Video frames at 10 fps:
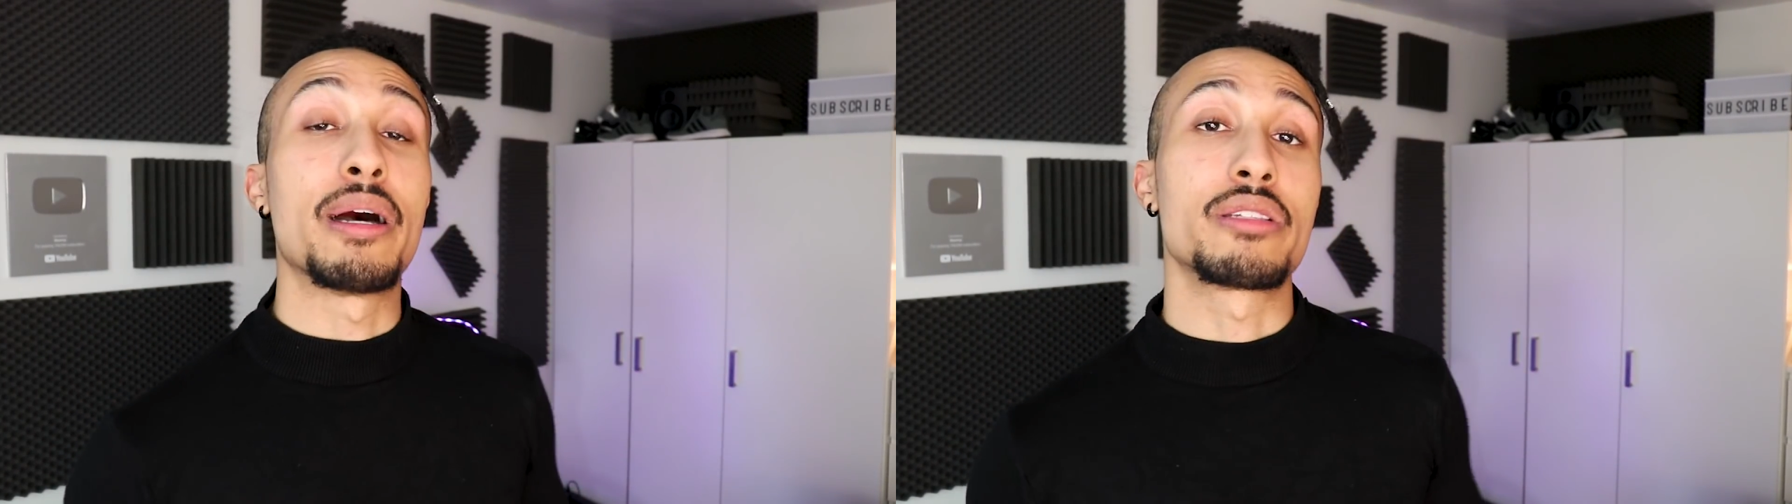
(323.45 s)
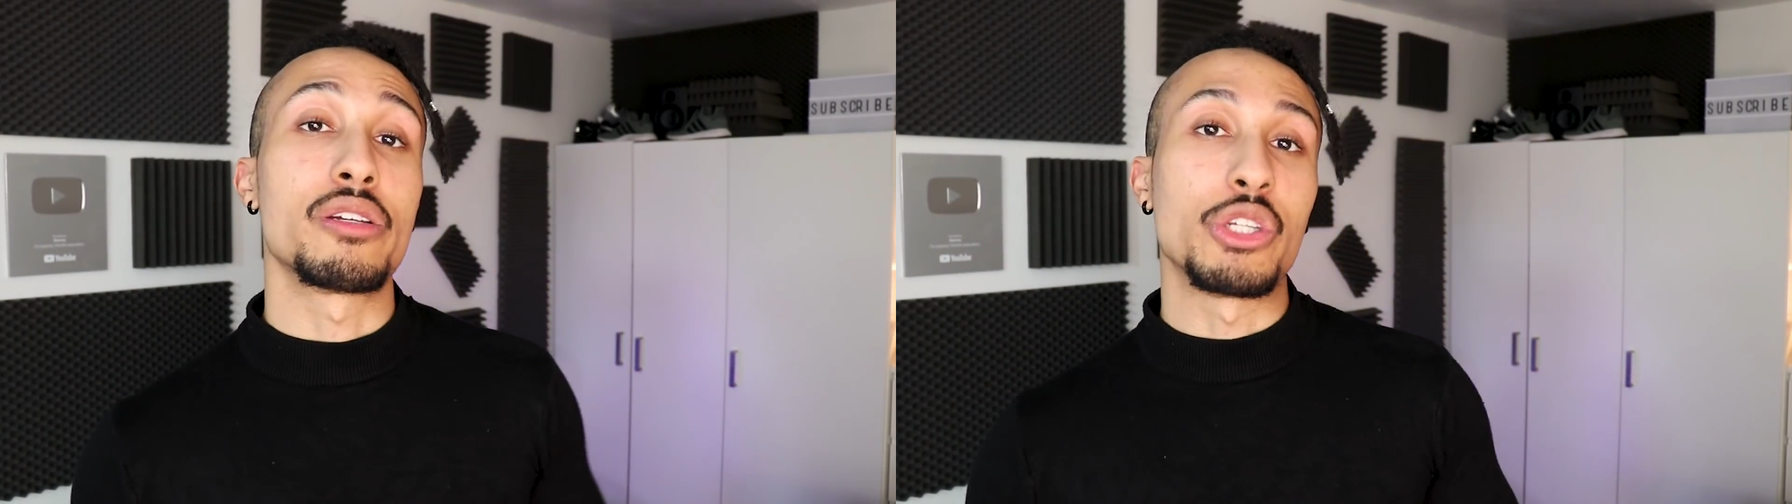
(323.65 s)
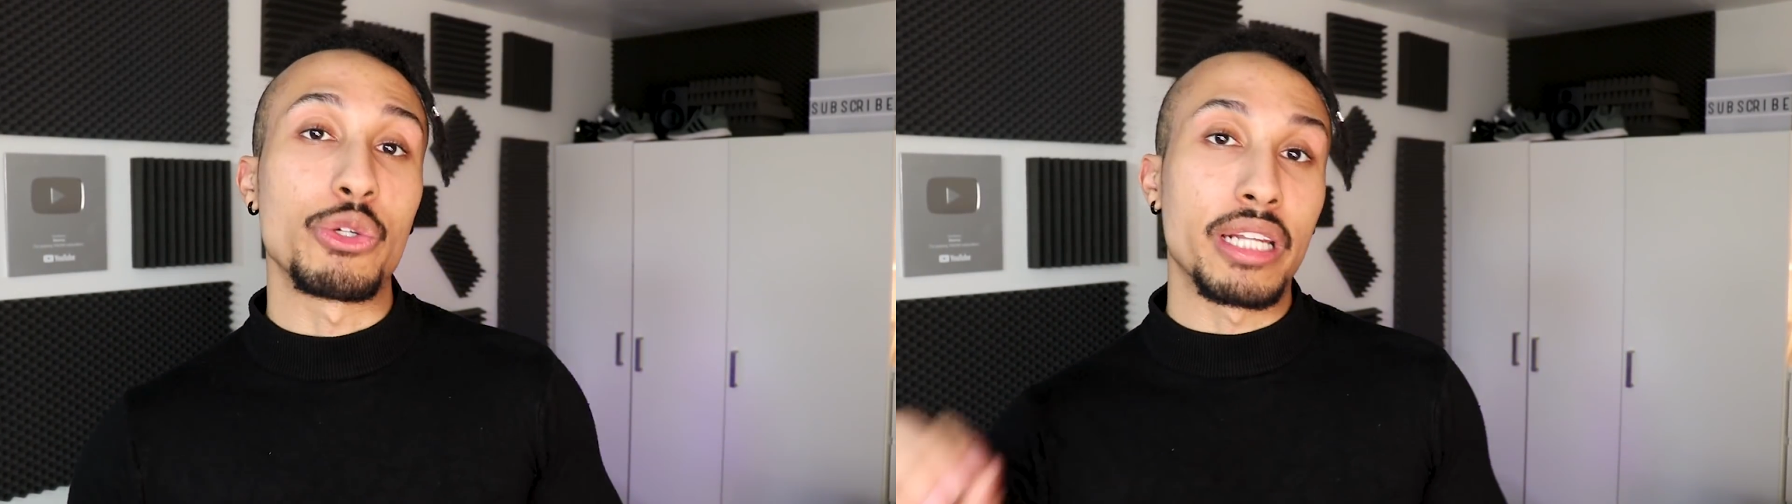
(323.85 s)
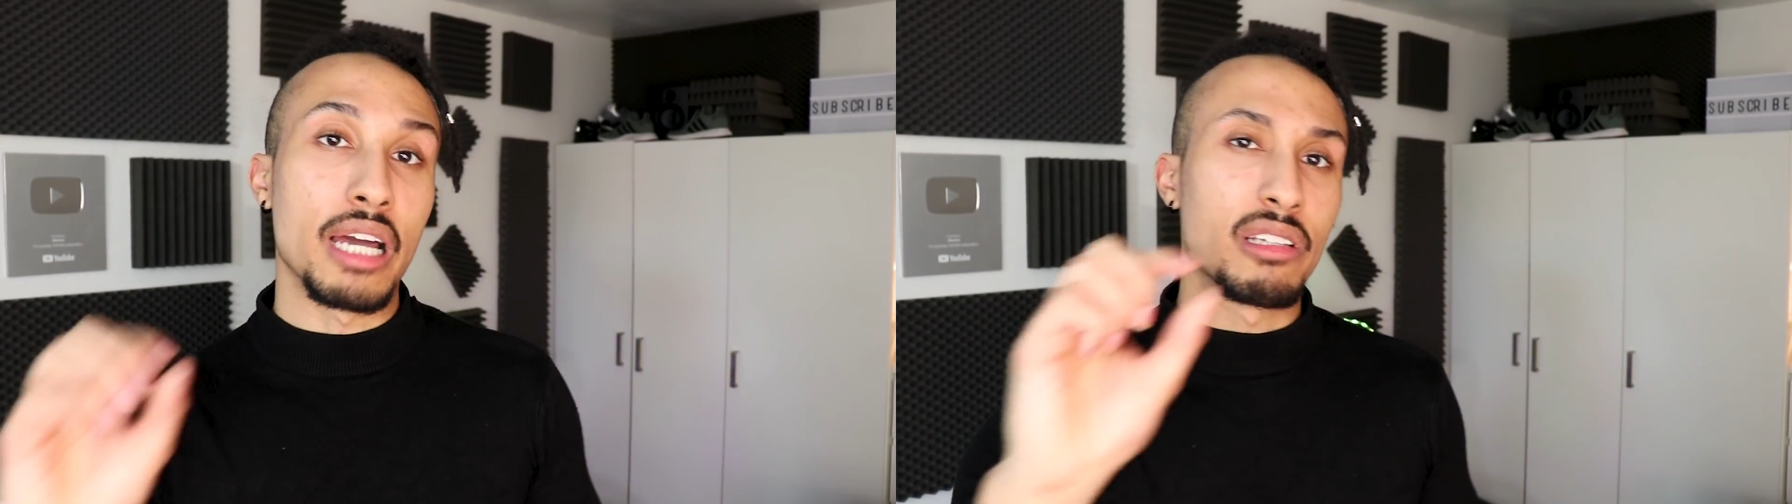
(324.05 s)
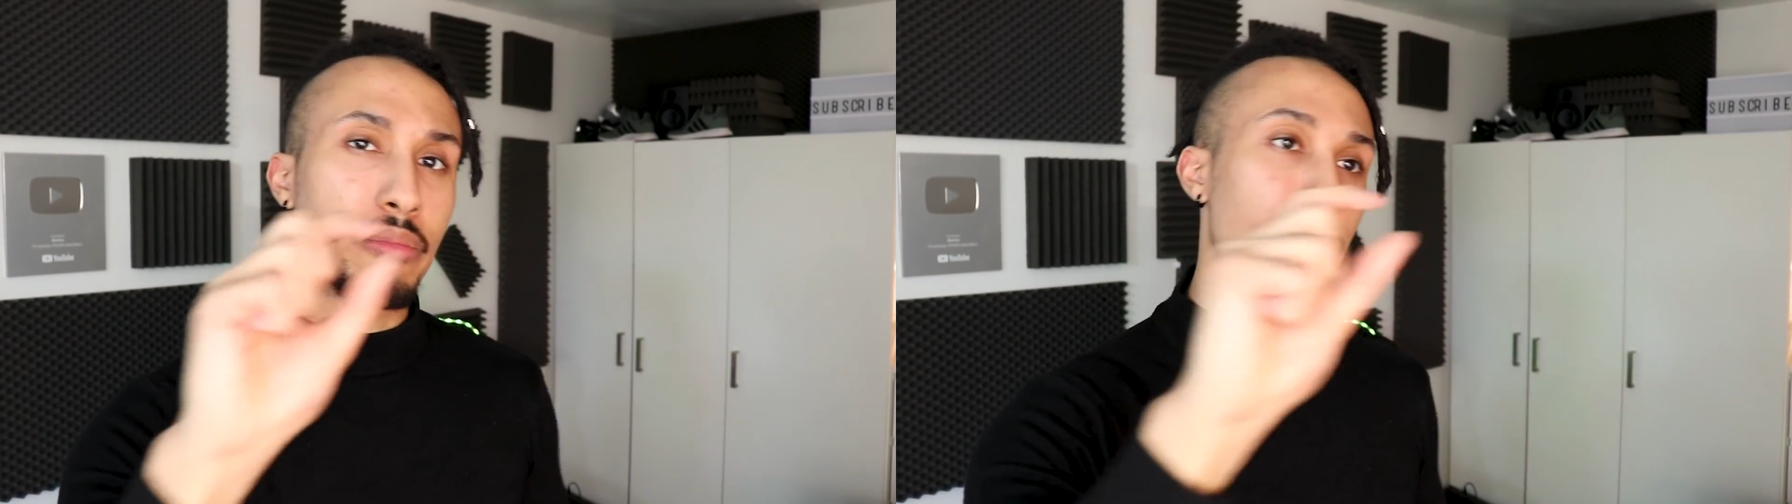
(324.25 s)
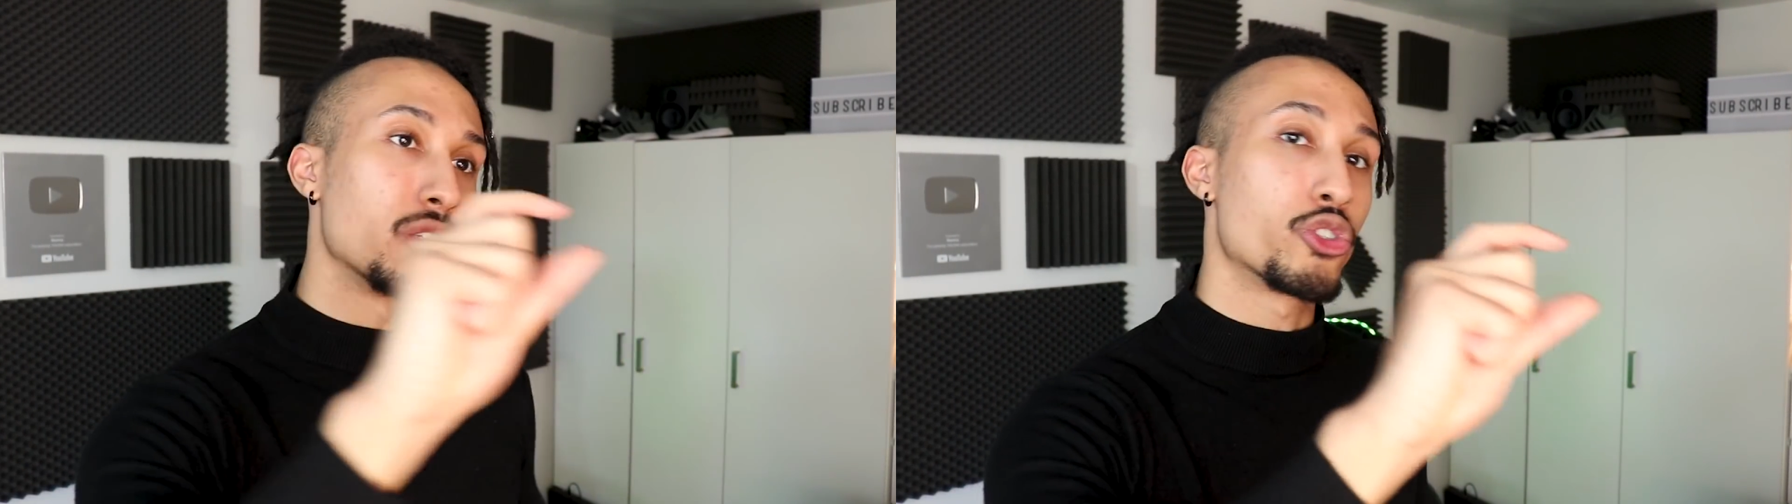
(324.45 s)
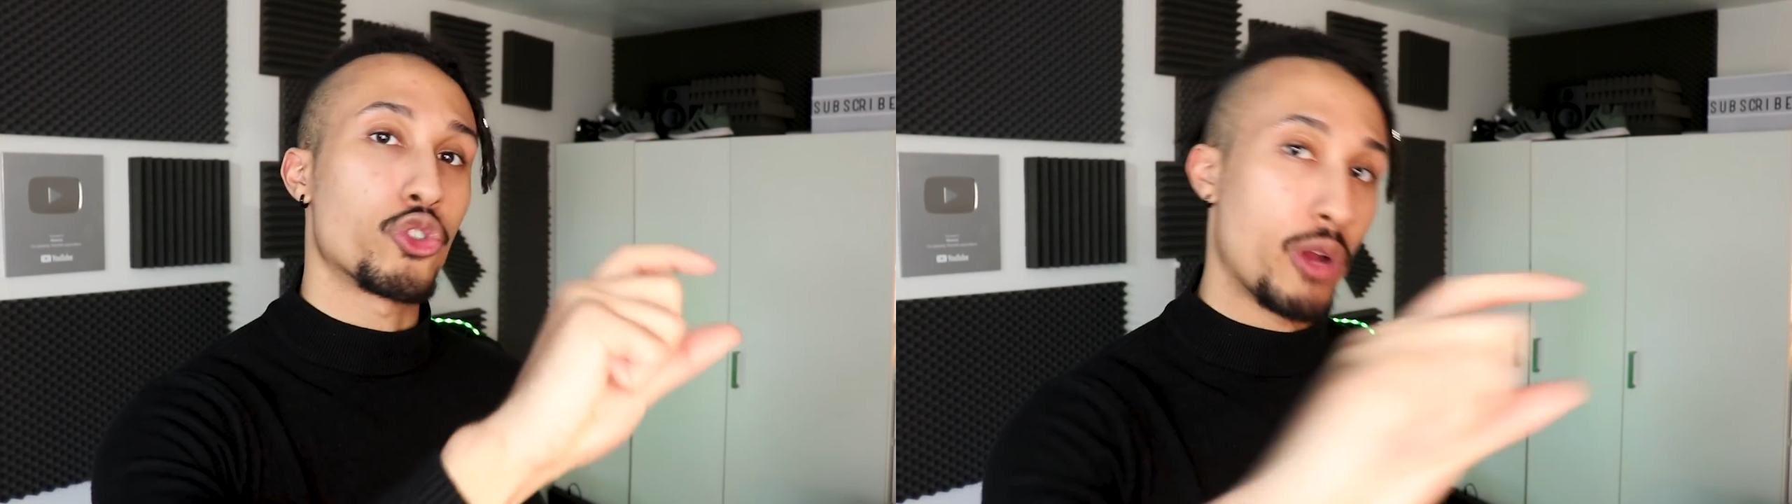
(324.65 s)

message and you can have that message